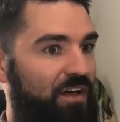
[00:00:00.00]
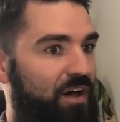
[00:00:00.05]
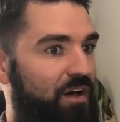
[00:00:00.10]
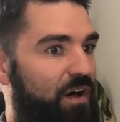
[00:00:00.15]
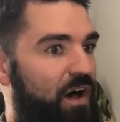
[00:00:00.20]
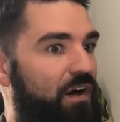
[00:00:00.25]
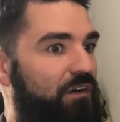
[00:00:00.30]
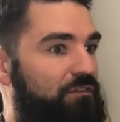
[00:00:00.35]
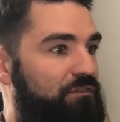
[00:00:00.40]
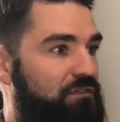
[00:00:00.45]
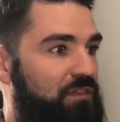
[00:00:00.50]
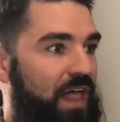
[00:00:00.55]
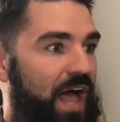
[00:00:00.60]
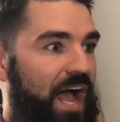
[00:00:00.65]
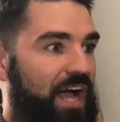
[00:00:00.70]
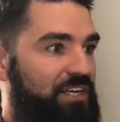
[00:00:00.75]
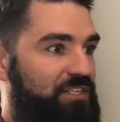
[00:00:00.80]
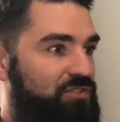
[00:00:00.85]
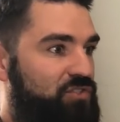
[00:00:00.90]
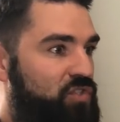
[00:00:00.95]
a, a
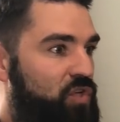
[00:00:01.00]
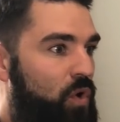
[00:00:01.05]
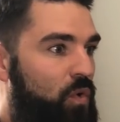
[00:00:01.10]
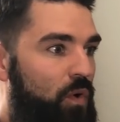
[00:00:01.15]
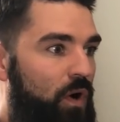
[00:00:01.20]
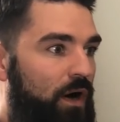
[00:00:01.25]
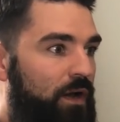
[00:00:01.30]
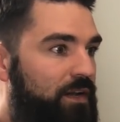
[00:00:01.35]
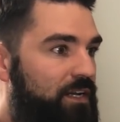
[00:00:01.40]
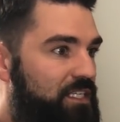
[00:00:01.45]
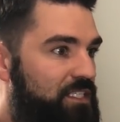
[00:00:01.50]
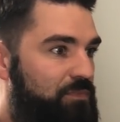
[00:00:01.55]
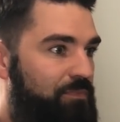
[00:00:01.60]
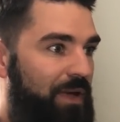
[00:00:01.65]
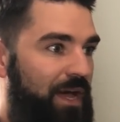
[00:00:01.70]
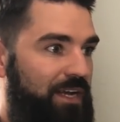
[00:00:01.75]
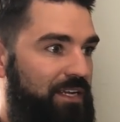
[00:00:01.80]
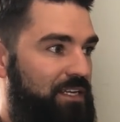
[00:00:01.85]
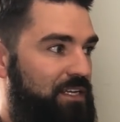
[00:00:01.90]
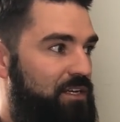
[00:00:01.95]
flash, so
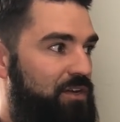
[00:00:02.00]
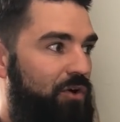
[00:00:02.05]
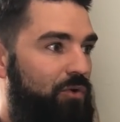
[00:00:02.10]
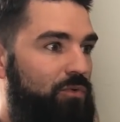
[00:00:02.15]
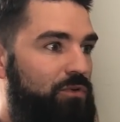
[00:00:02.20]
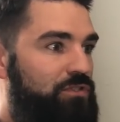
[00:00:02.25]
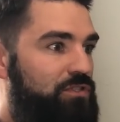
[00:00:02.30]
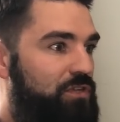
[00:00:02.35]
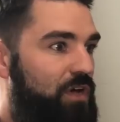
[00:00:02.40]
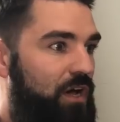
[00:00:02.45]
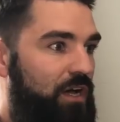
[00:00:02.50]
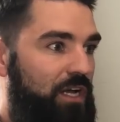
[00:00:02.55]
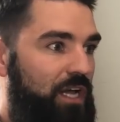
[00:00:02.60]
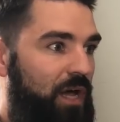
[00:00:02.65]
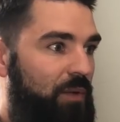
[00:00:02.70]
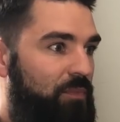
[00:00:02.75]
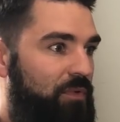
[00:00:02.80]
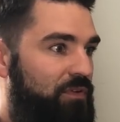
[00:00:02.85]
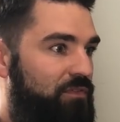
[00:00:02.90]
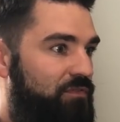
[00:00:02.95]
unexpected. No one saw it
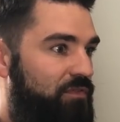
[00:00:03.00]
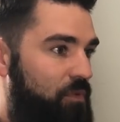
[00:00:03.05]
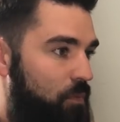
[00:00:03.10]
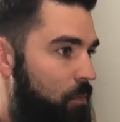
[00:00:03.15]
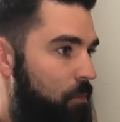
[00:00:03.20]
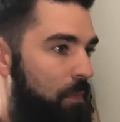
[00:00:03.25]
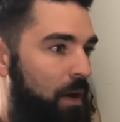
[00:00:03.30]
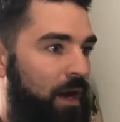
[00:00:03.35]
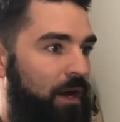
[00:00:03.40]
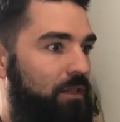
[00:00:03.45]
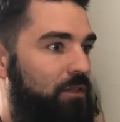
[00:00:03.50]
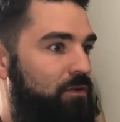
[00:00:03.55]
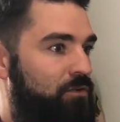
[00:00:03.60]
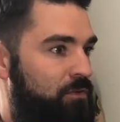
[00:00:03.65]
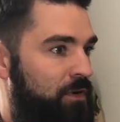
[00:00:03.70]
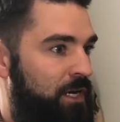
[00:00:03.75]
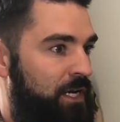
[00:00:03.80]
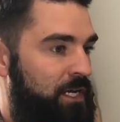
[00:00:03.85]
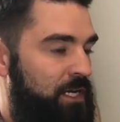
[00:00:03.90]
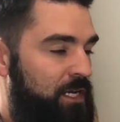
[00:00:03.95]
coming from a mile
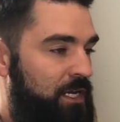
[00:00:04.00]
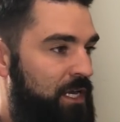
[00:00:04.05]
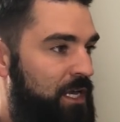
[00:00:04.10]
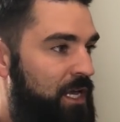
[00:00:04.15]
away.